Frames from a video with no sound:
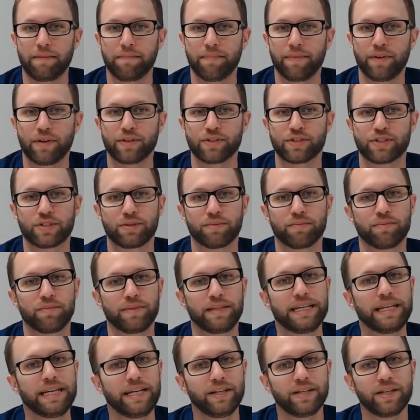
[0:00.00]
There's some
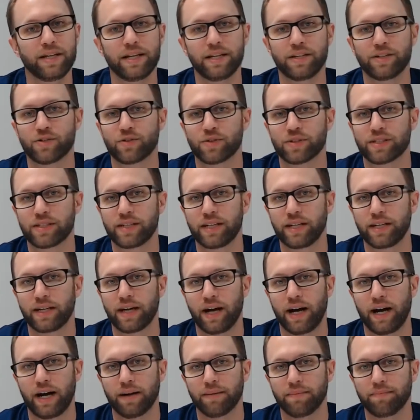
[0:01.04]
neat, interesting
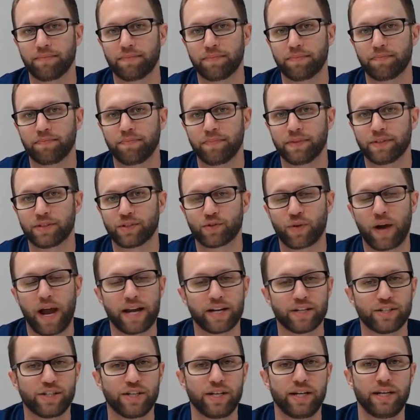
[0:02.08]

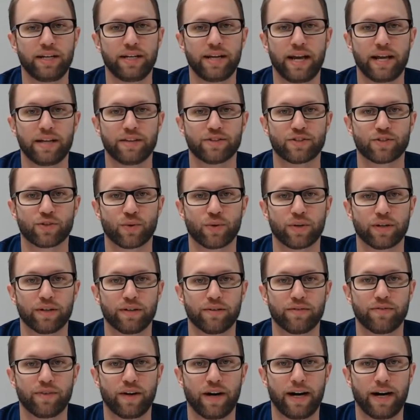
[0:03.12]
strategy and sort of,